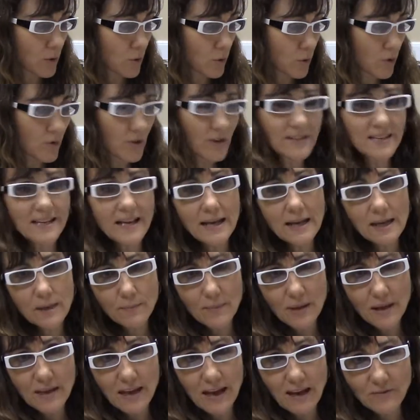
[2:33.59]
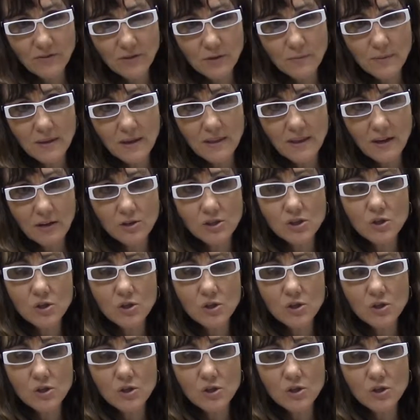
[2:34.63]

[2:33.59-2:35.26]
or the tenant may have to be there.